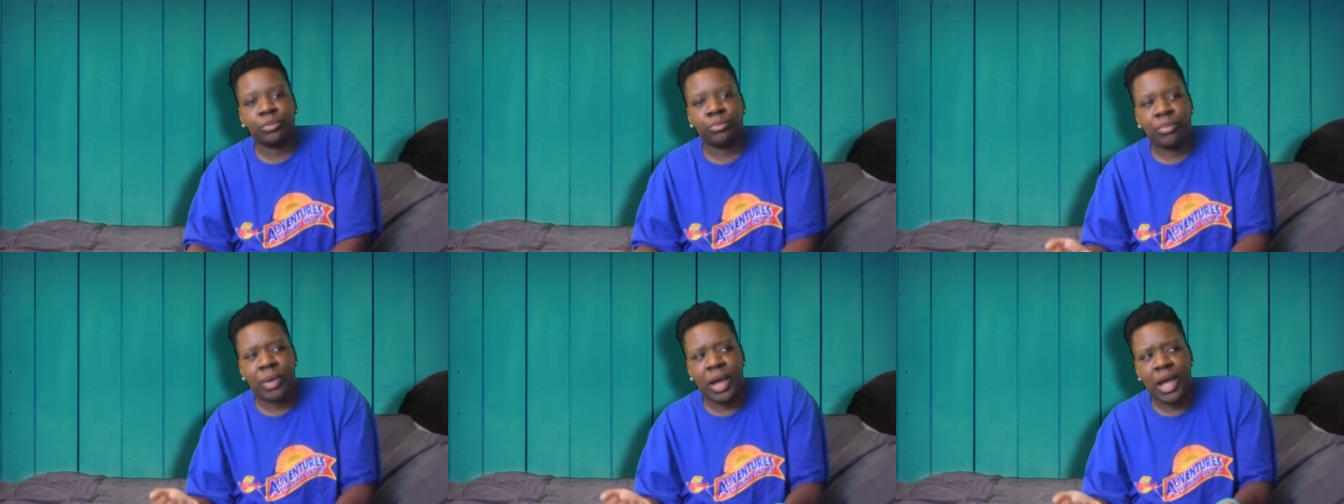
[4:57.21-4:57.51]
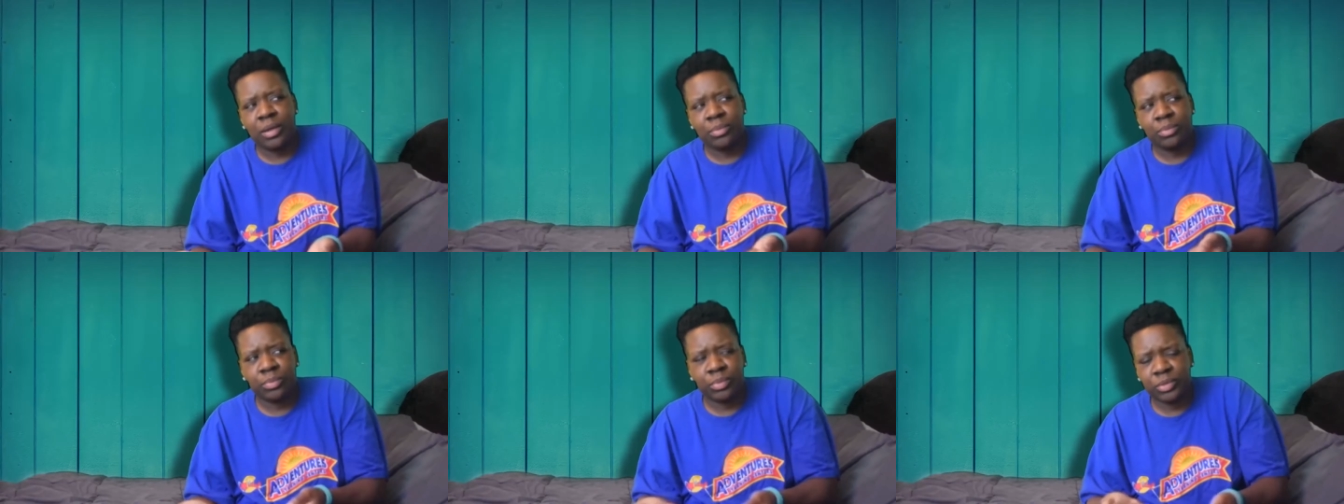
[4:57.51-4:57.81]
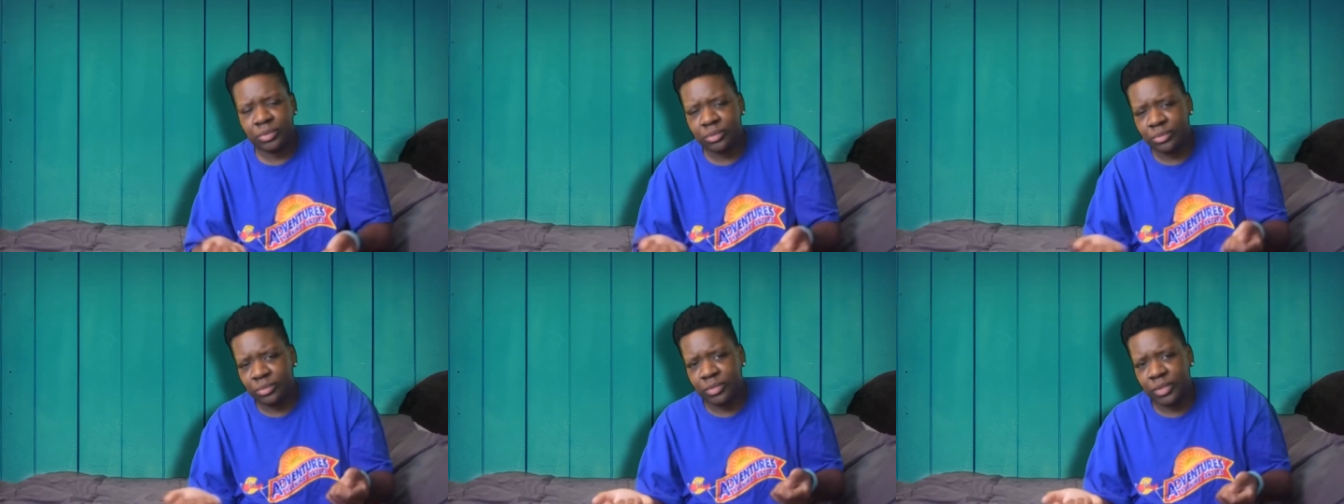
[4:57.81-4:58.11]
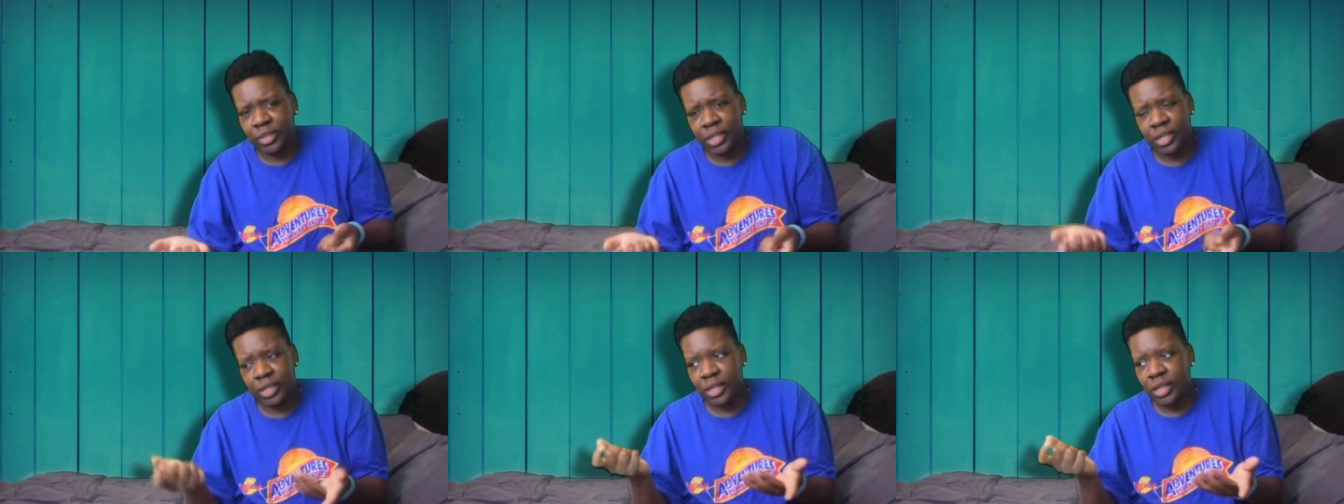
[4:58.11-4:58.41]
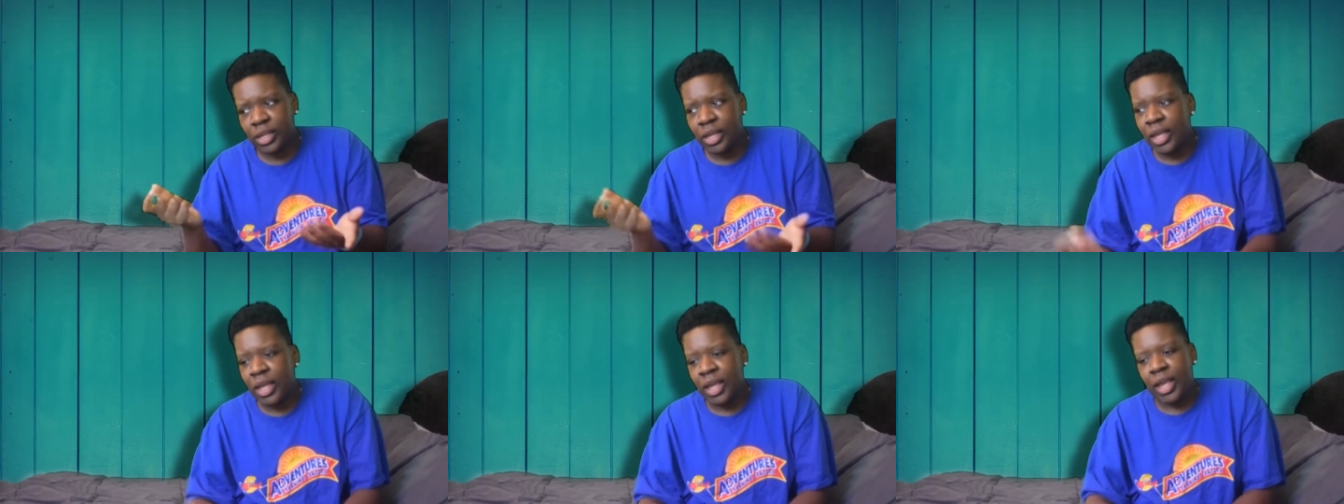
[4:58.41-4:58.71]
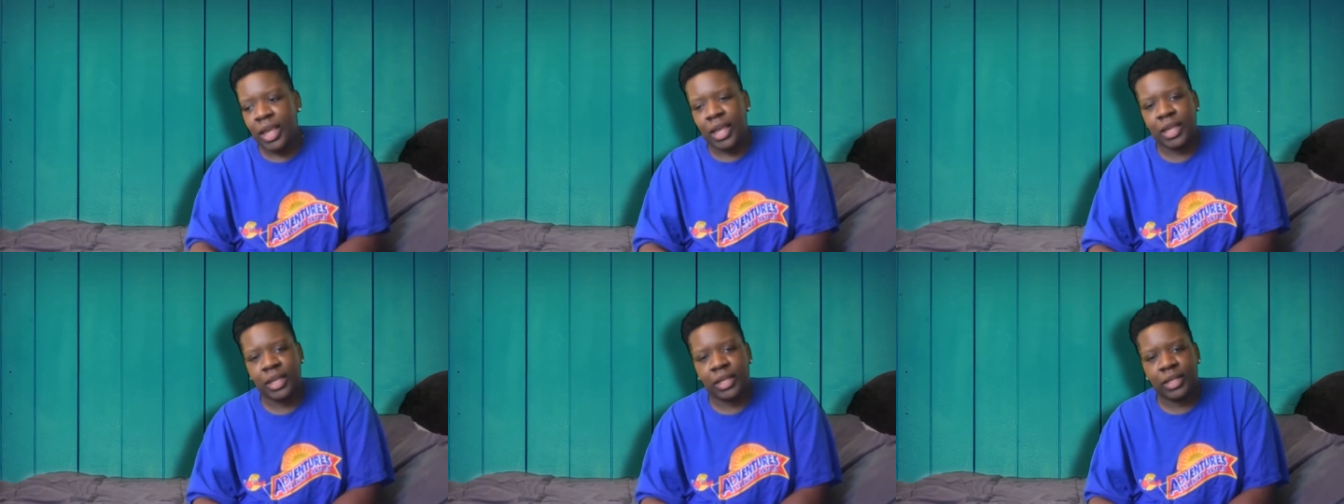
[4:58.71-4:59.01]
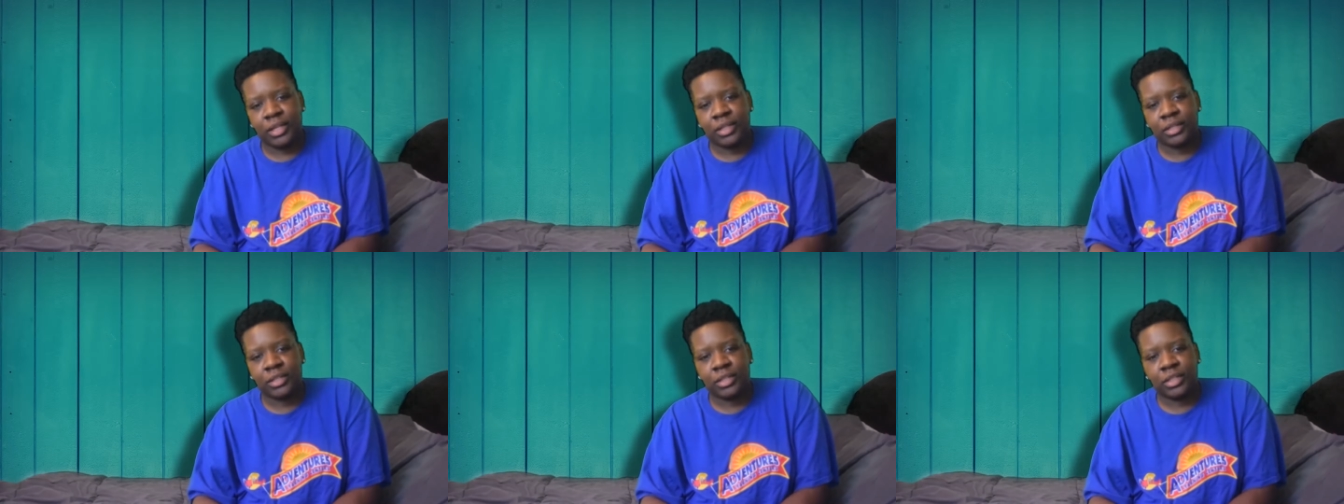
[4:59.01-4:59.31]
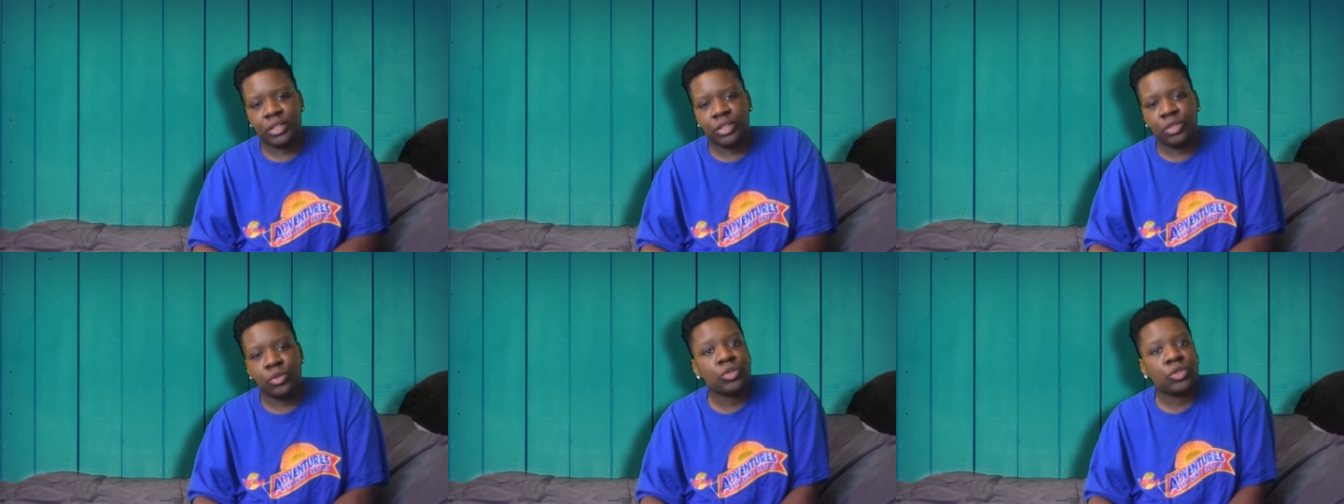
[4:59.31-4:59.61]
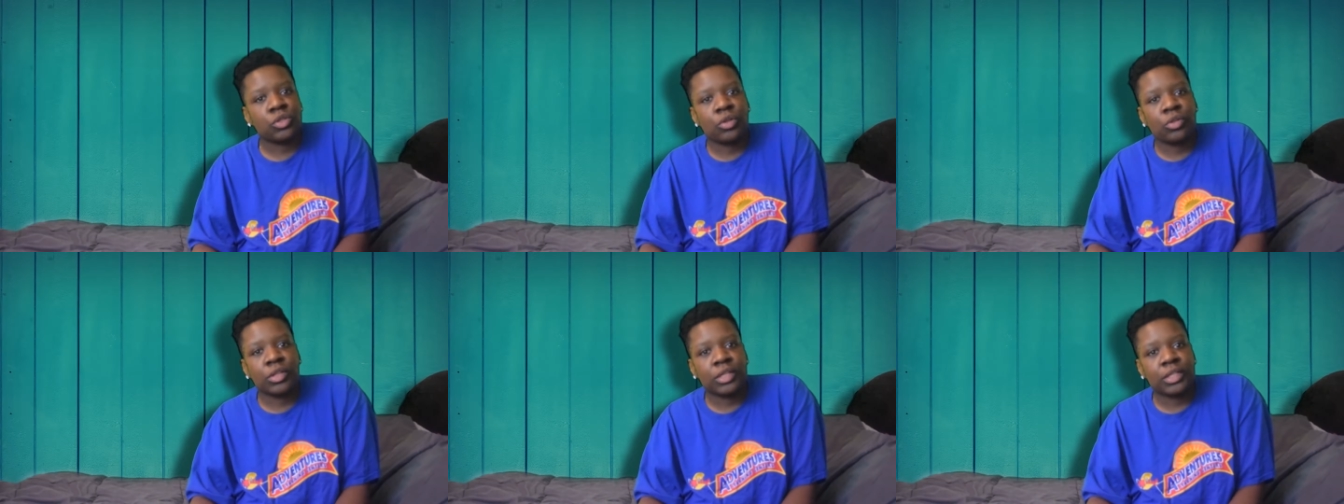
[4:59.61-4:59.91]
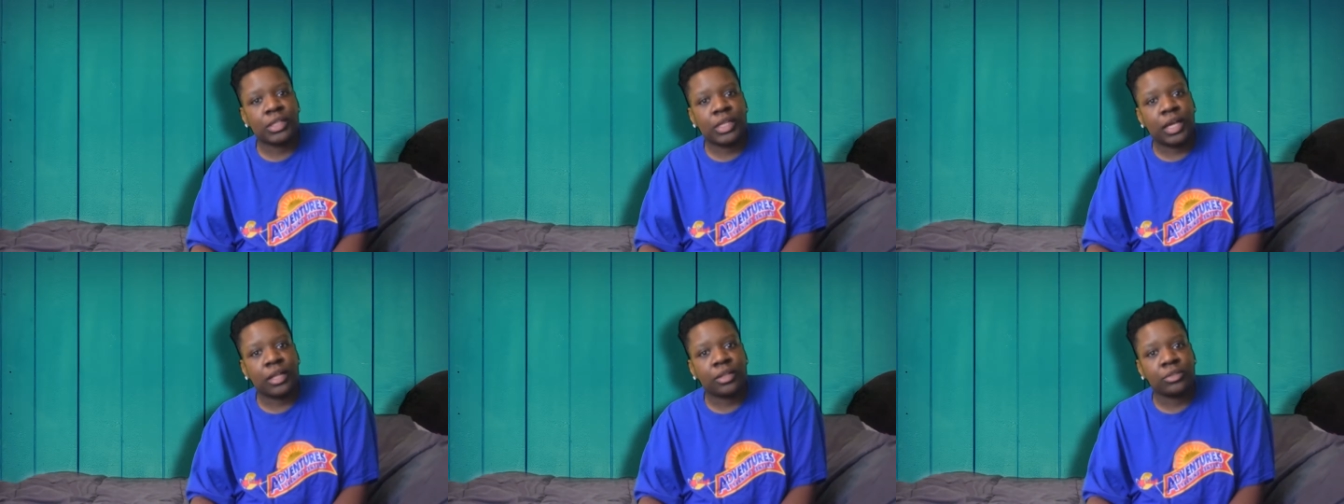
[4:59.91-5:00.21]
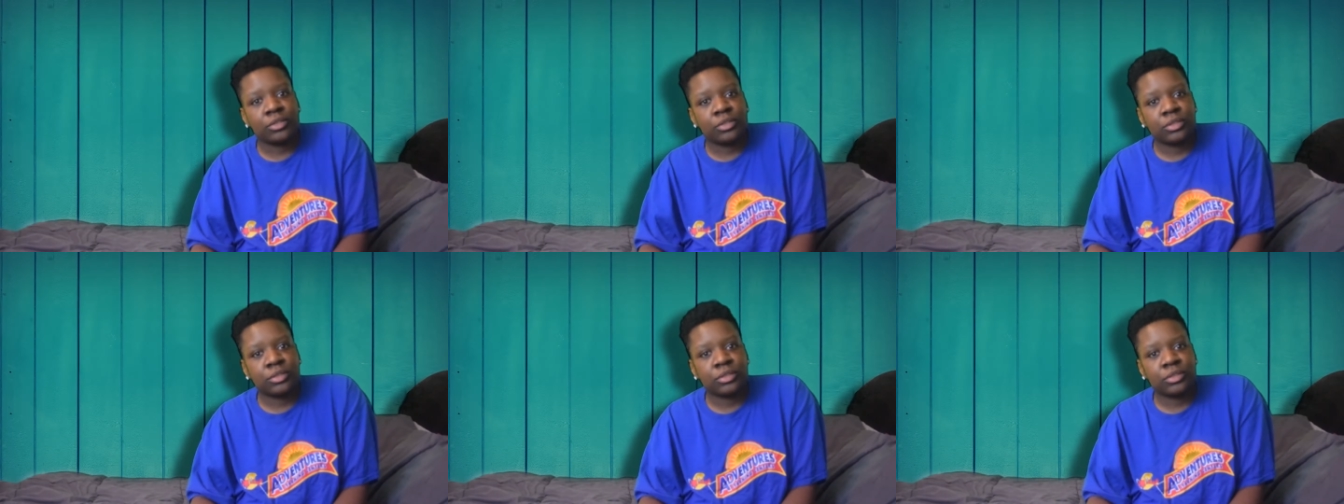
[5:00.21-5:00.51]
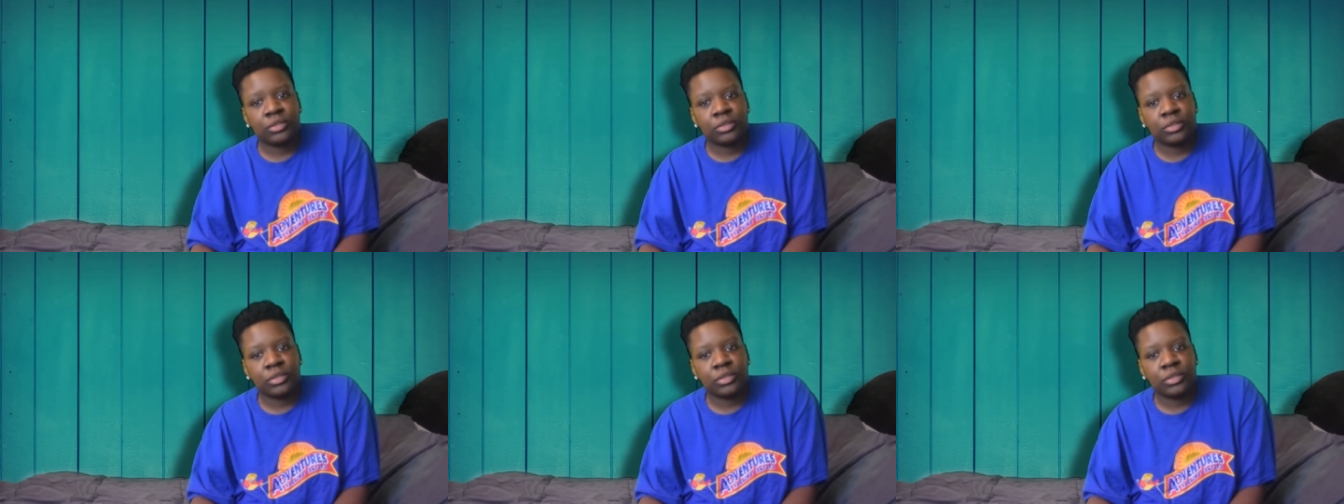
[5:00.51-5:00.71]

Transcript: mop thing and uh, it was only a dollar and